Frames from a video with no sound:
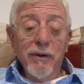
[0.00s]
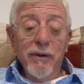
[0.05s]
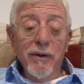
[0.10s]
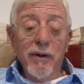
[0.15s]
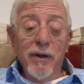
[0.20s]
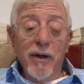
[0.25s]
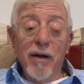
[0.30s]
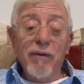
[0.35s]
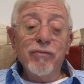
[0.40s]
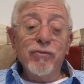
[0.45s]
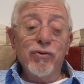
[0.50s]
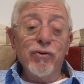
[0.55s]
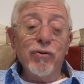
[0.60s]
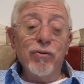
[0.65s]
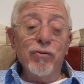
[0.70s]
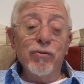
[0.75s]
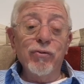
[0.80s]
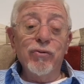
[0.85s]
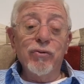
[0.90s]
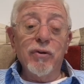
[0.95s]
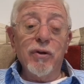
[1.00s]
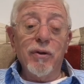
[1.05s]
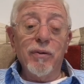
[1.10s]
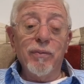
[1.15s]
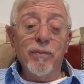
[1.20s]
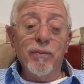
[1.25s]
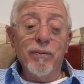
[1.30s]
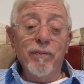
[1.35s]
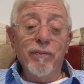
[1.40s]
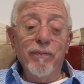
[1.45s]
Love
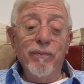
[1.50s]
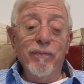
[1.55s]
Jerusalem.